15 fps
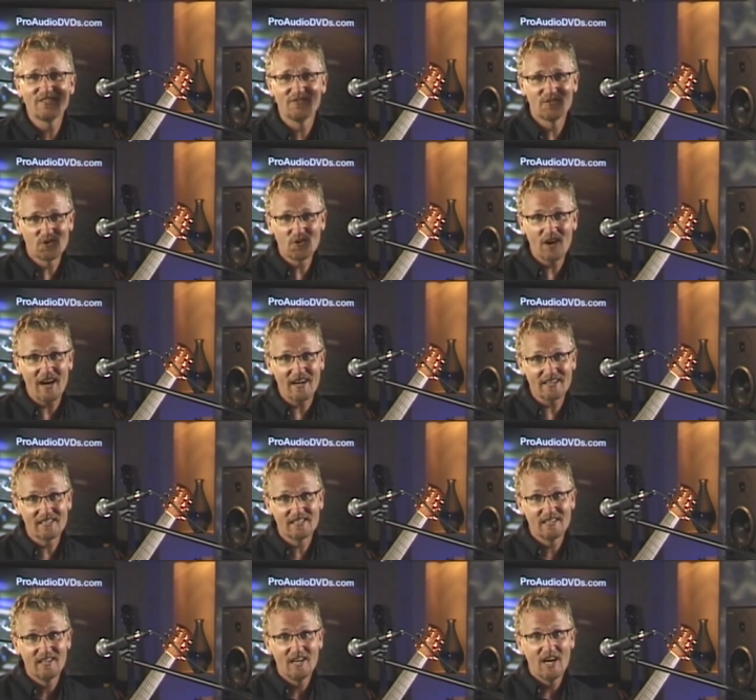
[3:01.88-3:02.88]
of
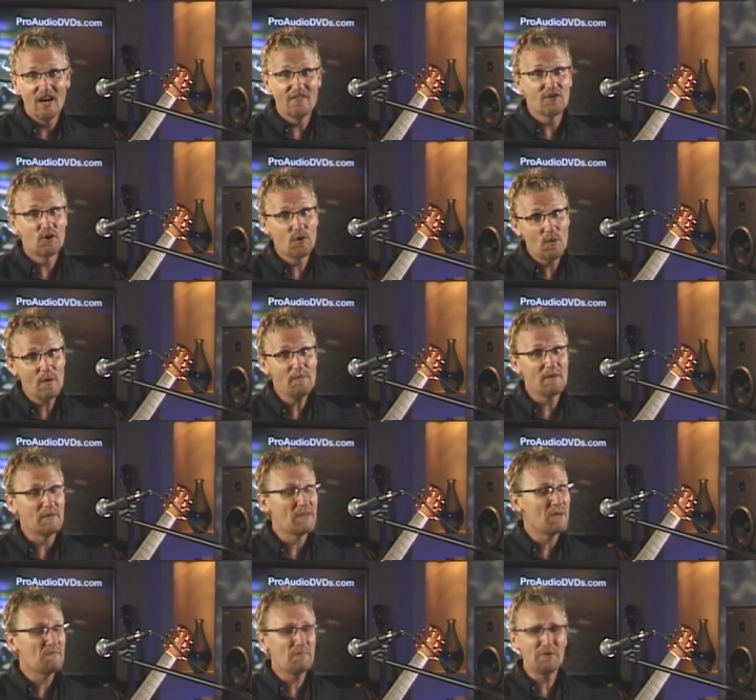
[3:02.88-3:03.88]
trucks of
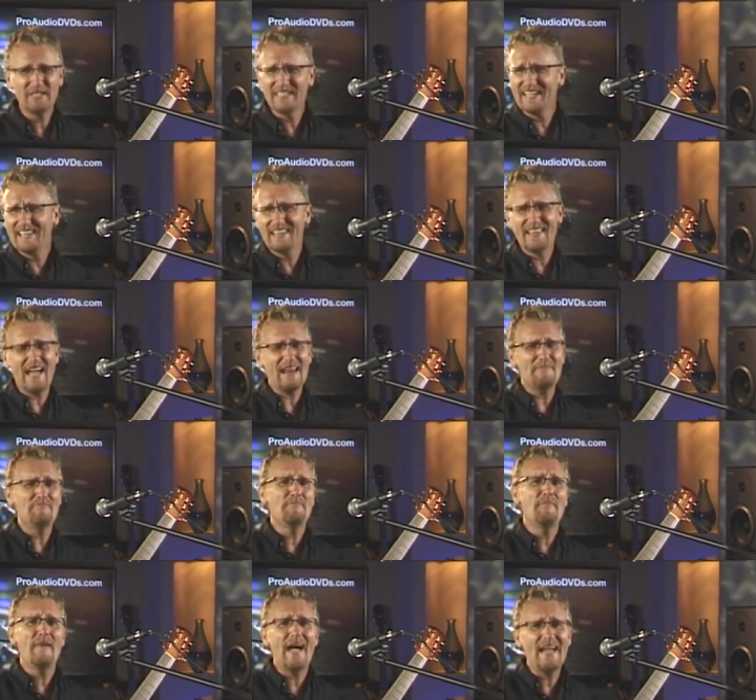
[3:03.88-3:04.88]
equipment that put together that
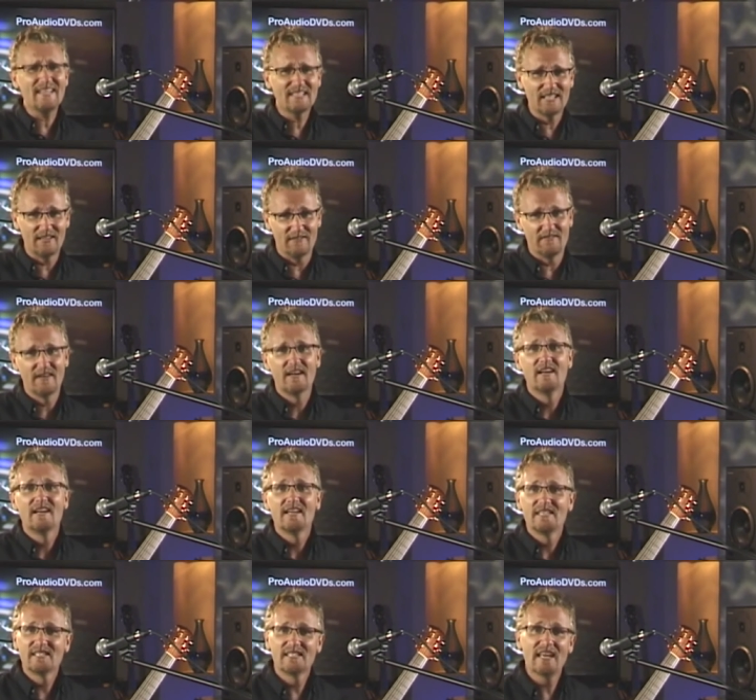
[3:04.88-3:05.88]
massive
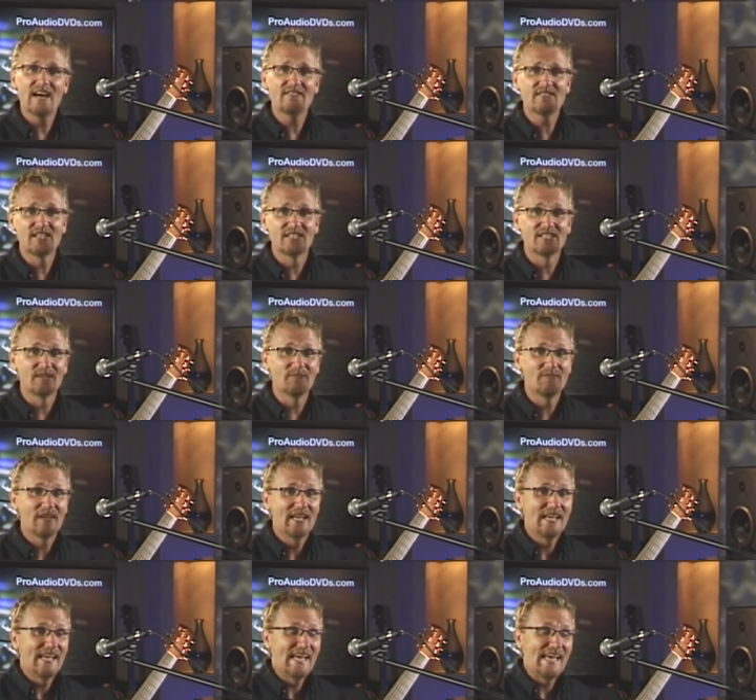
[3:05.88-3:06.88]
sound system,
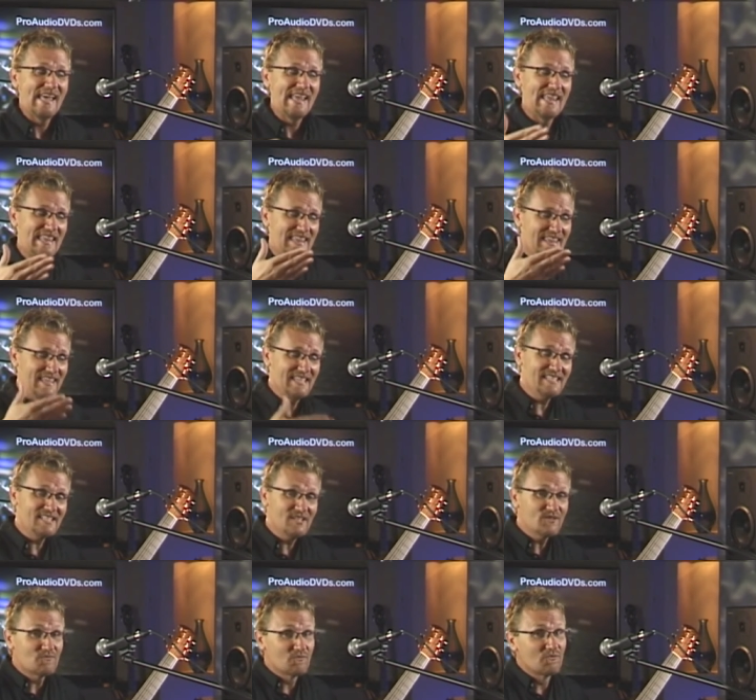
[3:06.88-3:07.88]
this
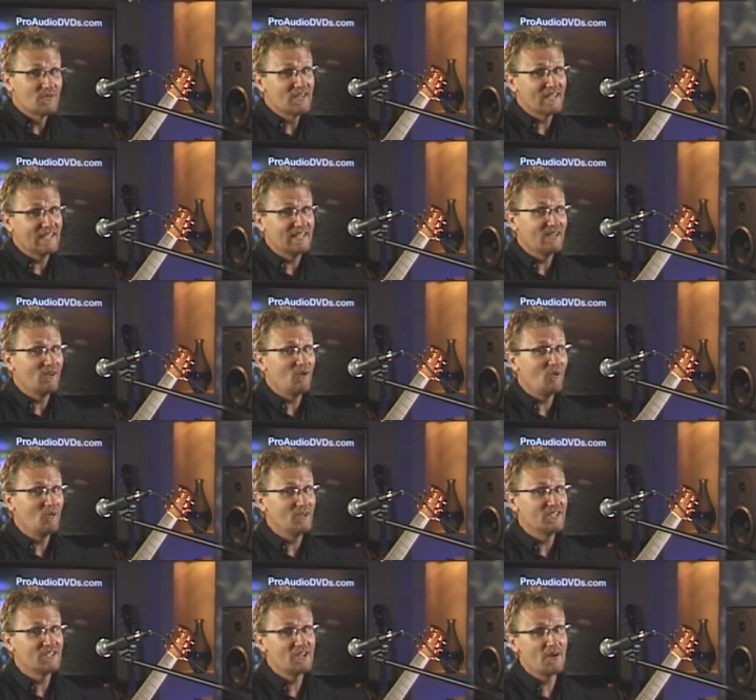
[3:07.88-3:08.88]
is really all
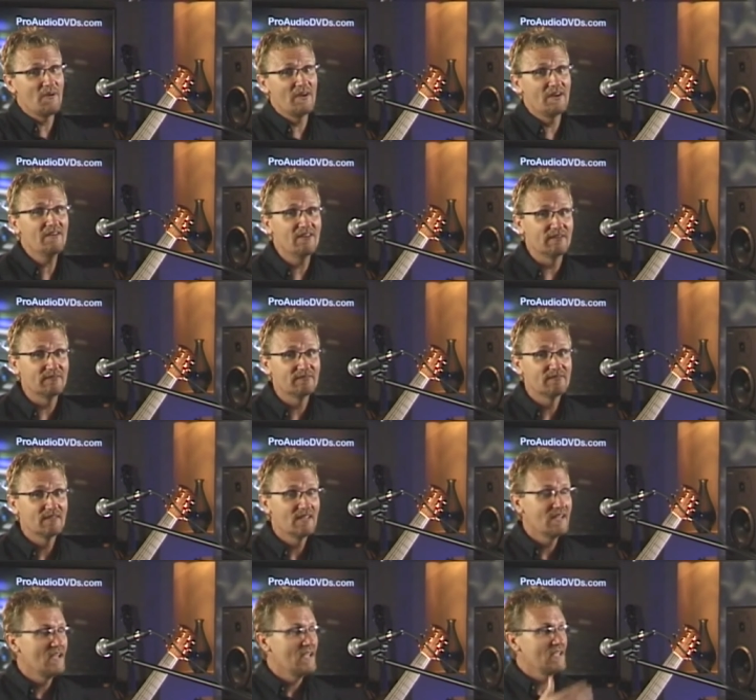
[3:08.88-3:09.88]
that's going on.
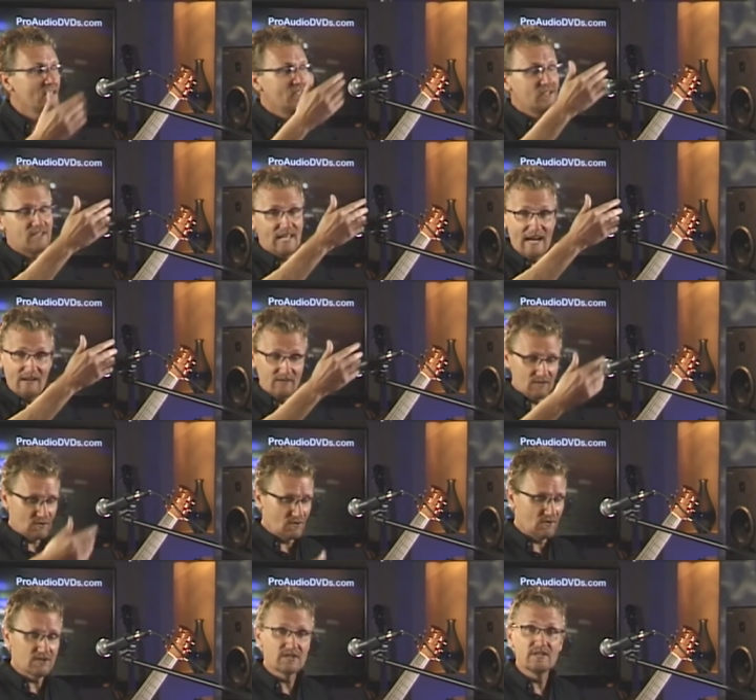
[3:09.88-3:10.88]
Sound
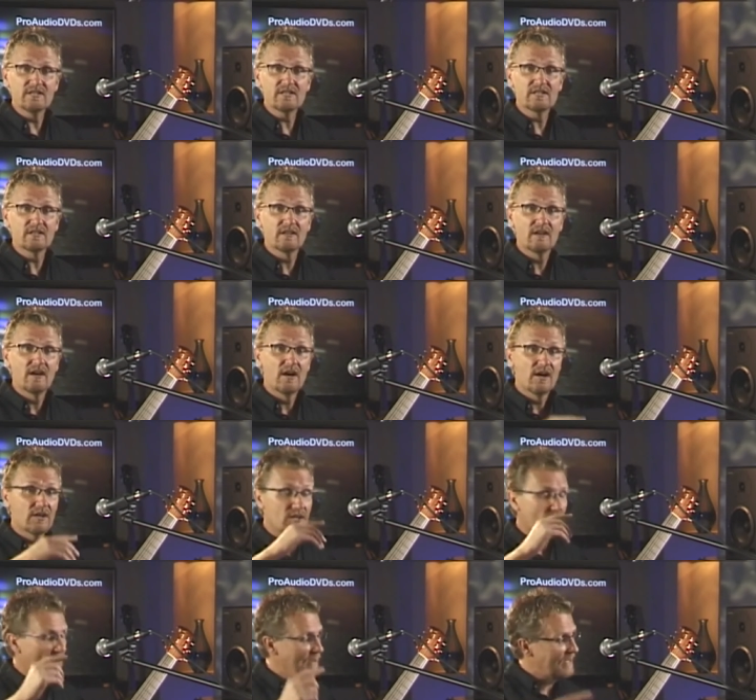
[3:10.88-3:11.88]
sources
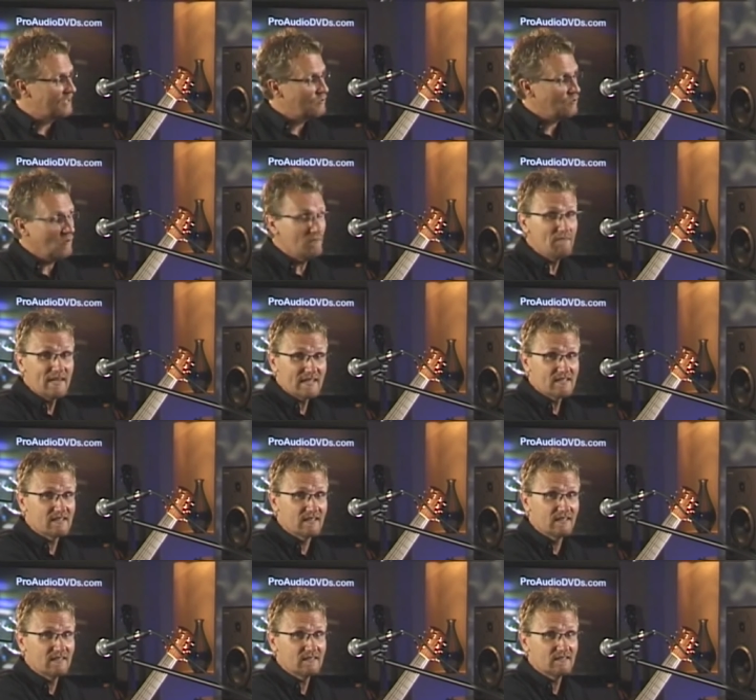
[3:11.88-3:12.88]
going into a
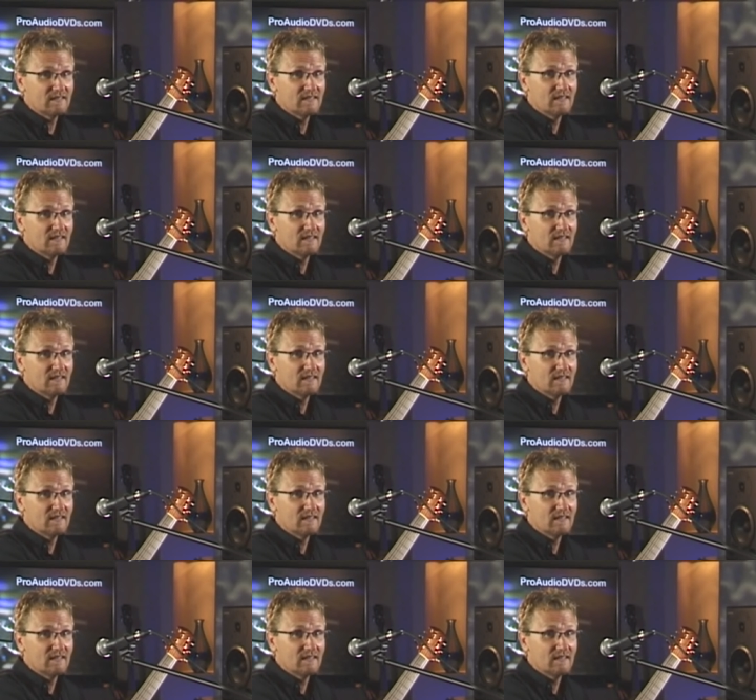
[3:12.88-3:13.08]
mixer,